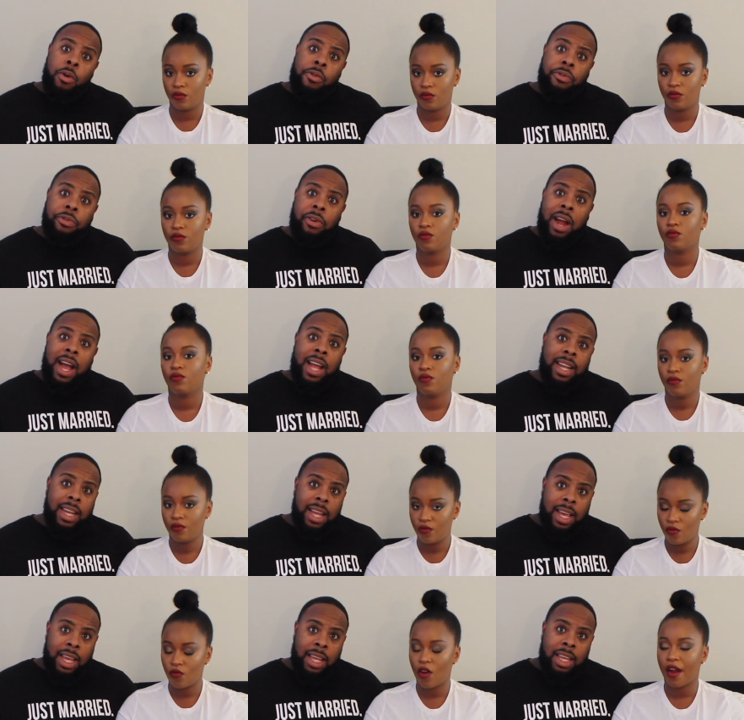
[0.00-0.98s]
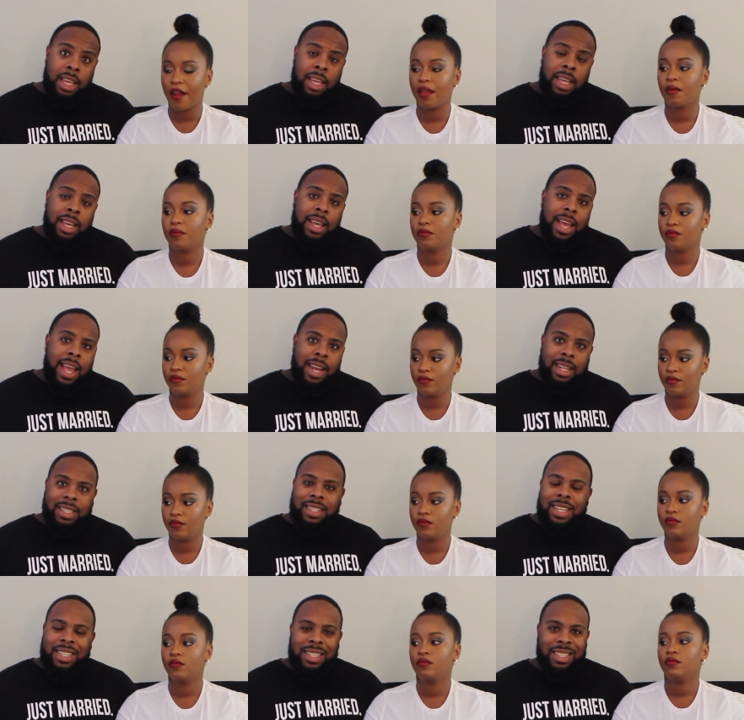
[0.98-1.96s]
Speaker 1: on Friday right. and
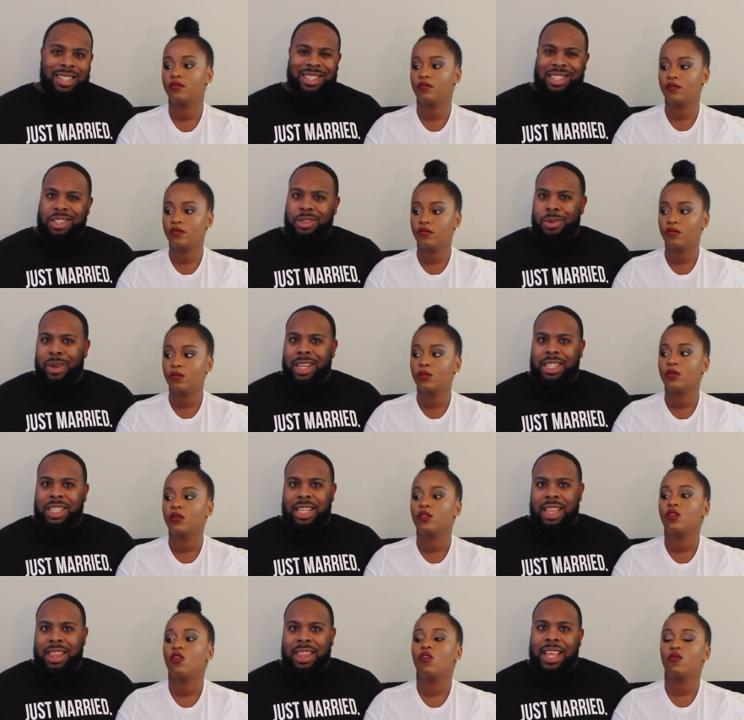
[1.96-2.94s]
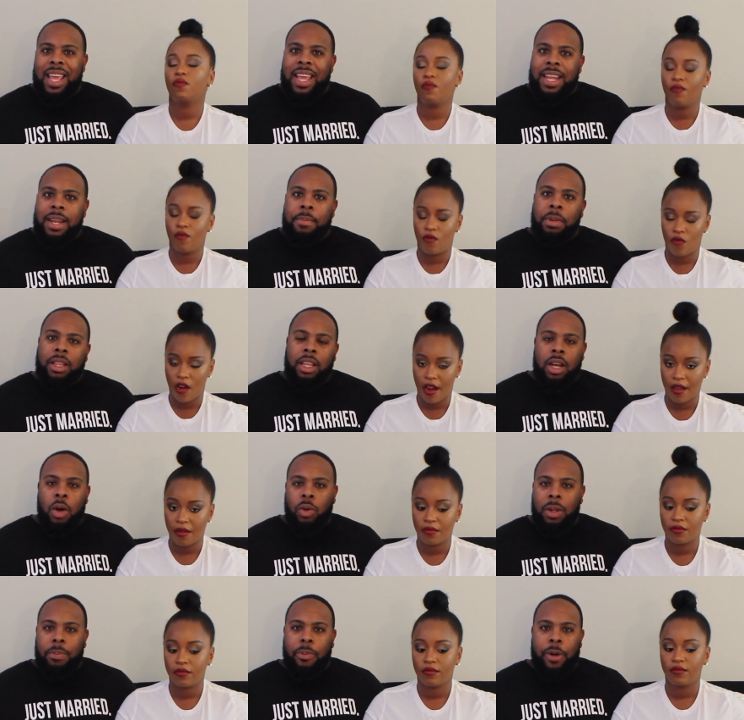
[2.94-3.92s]
assess the situation then. But right. the only